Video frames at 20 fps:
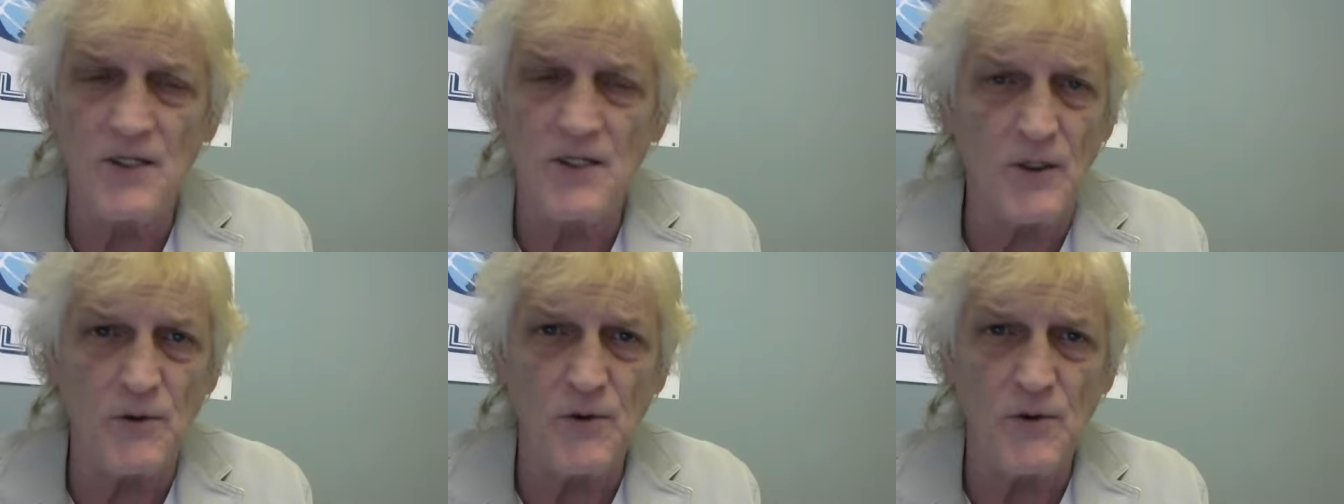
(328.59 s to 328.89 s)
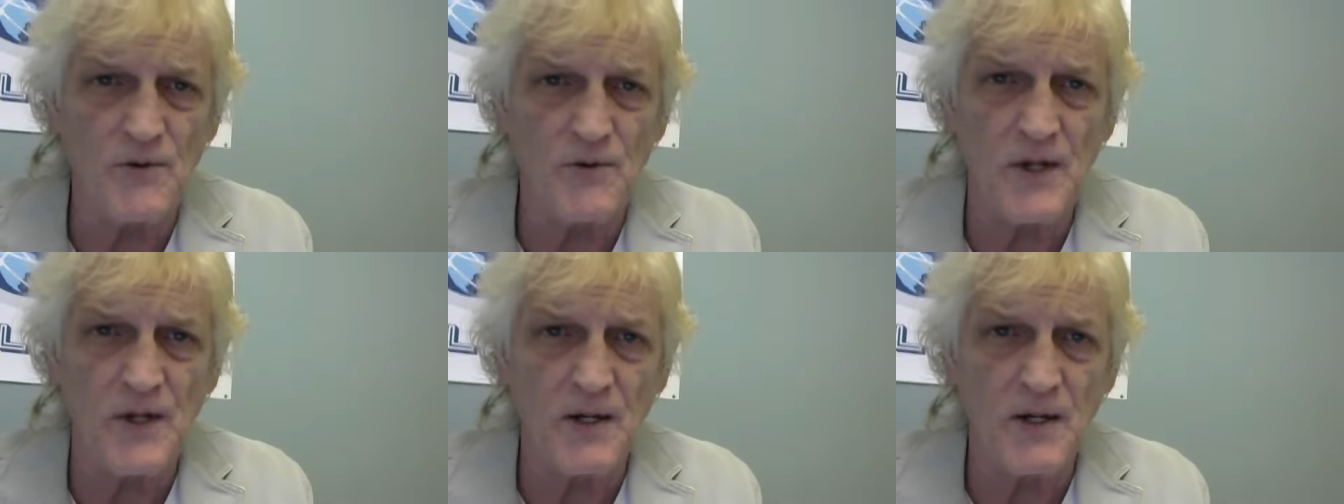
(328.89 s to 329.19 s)
Don't
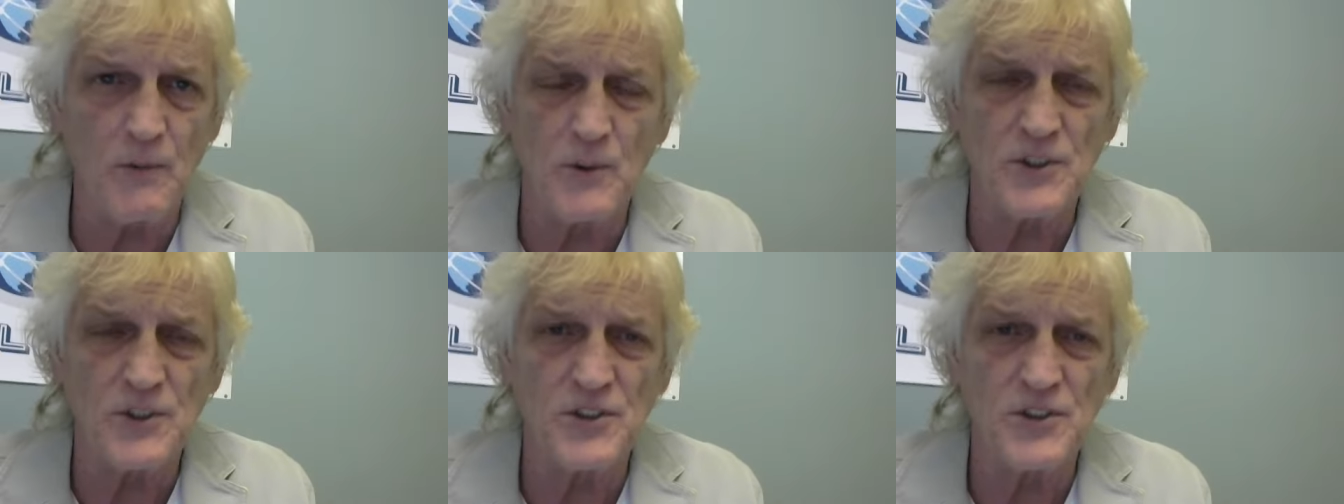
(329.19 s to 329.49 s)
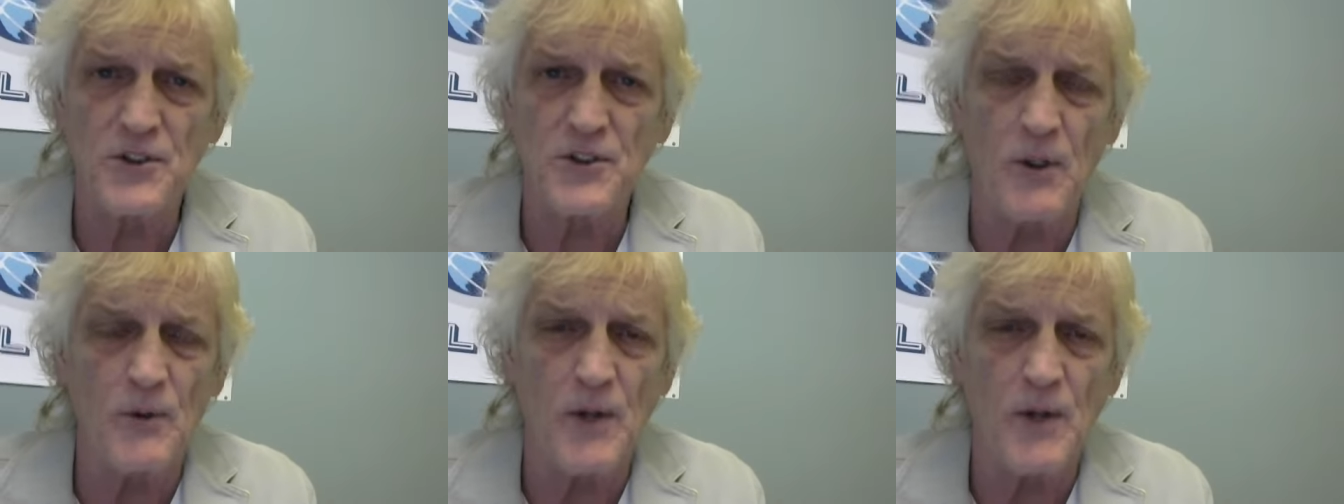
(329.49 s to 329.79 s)
you think it was
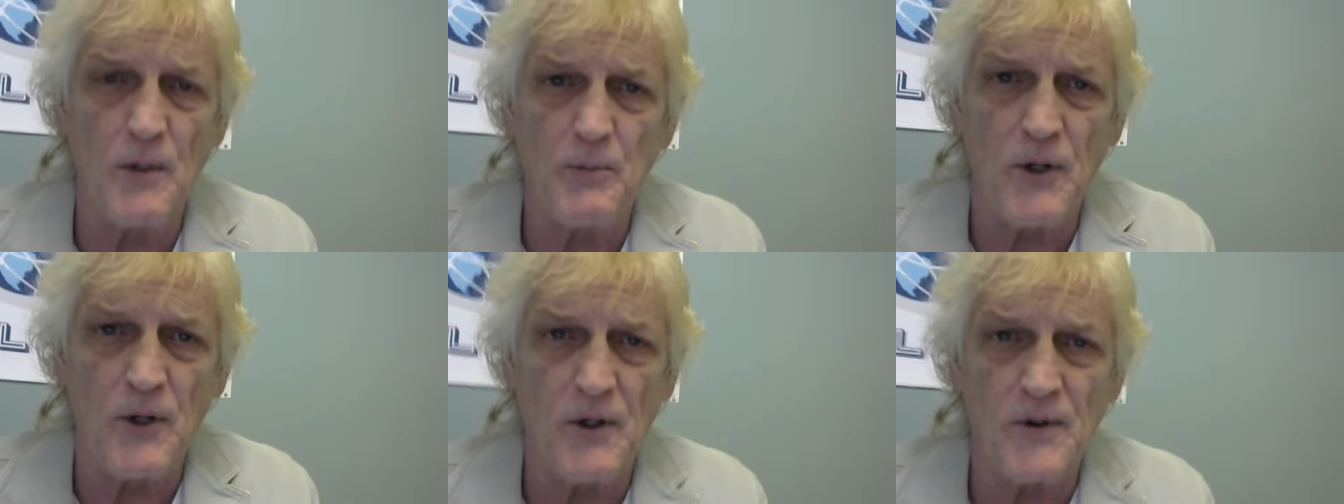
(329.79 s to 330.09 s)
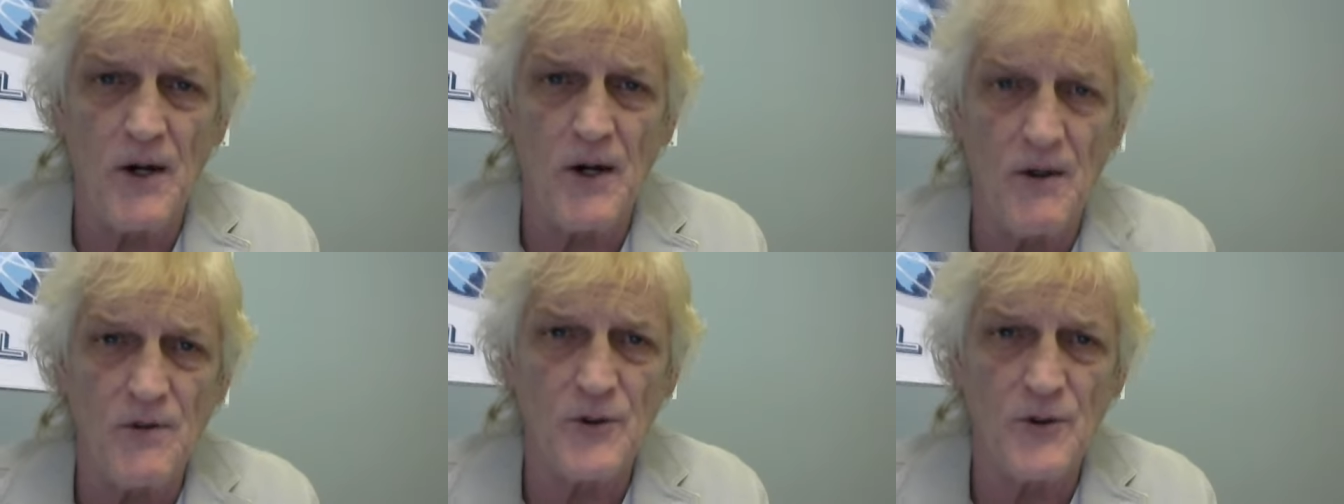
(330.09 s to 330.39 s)
shown up
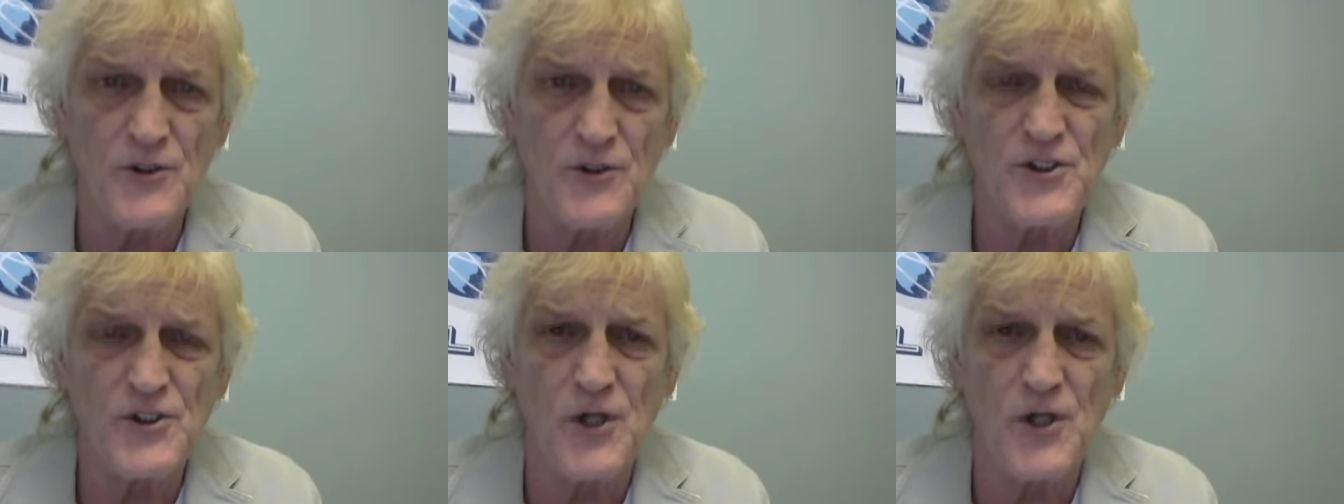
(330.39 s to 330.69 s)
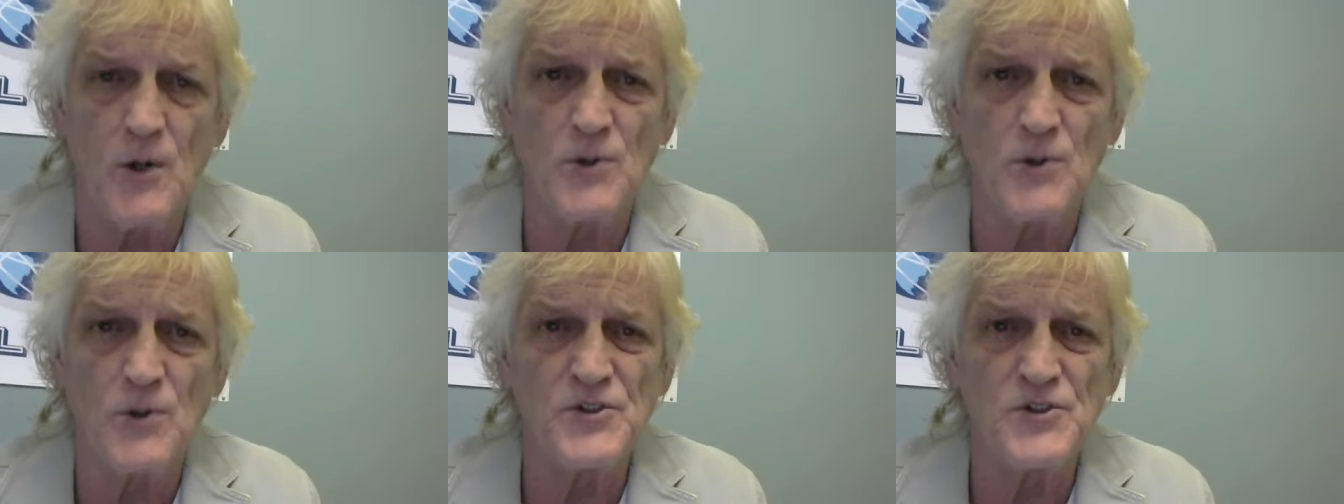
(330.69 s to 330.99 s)
on other
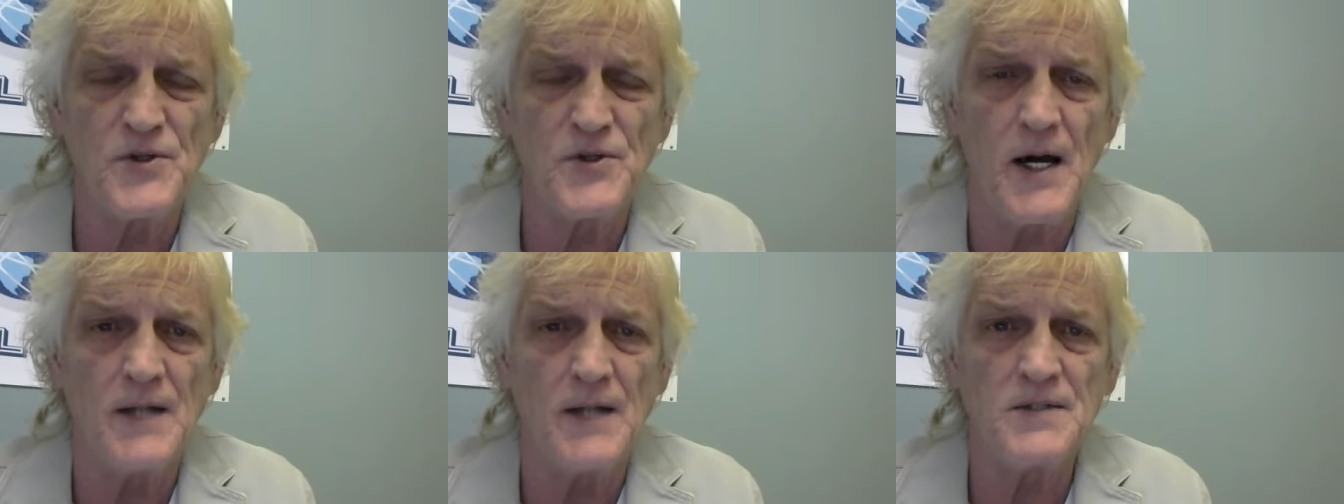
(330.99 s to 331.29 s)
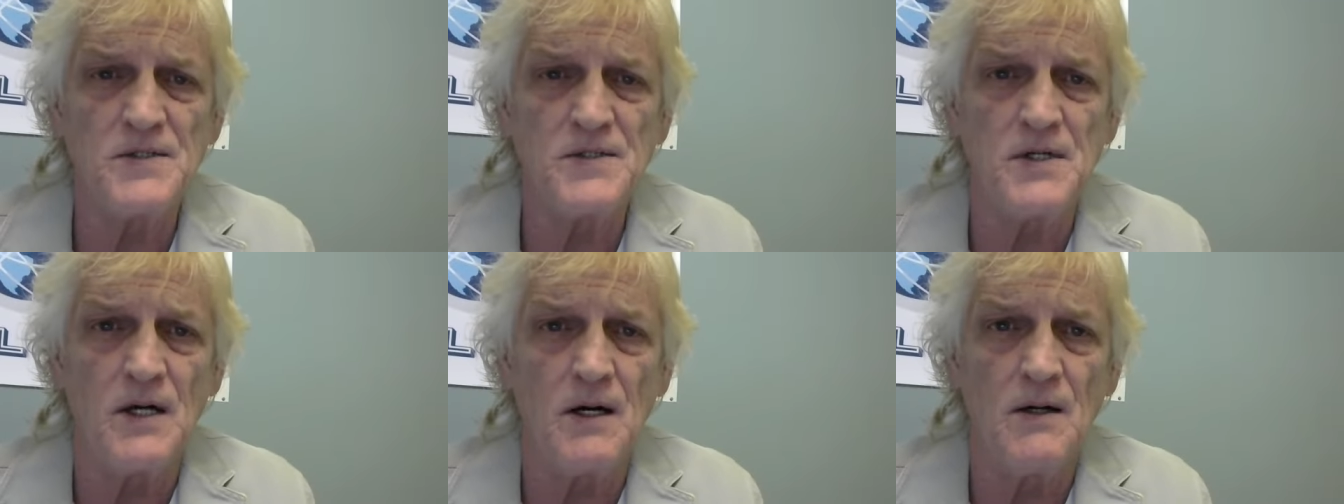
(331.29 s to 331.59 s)
shows
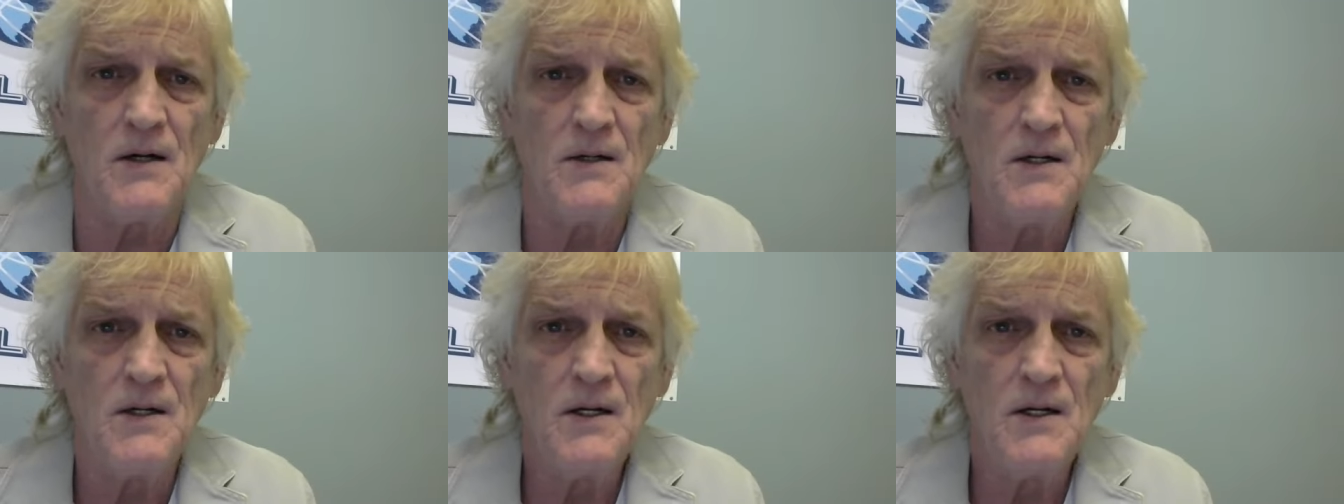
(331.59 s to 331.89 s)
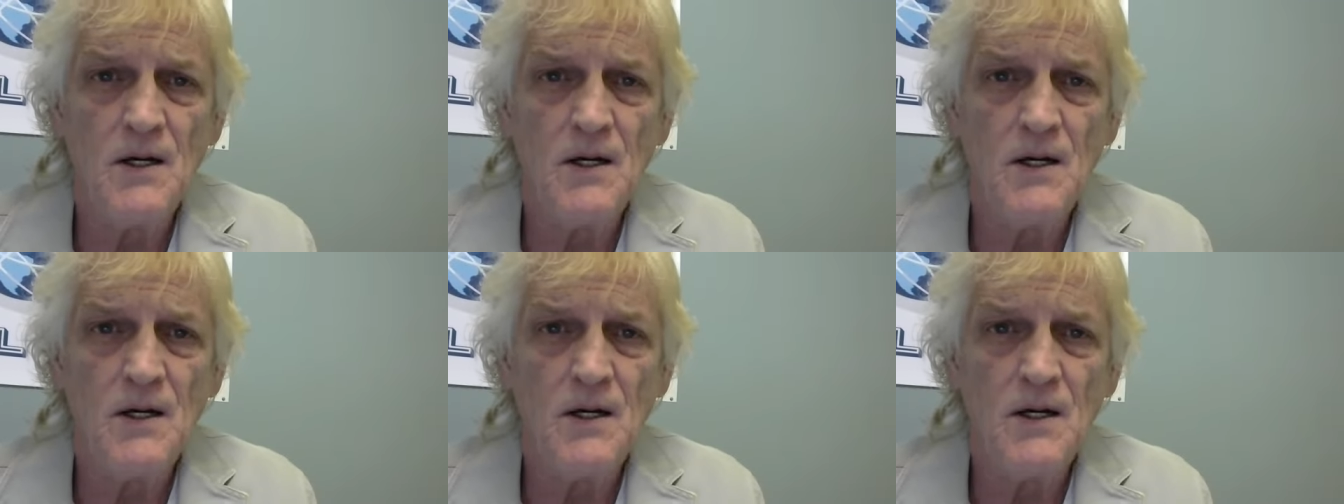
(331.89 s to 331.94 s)
that uh,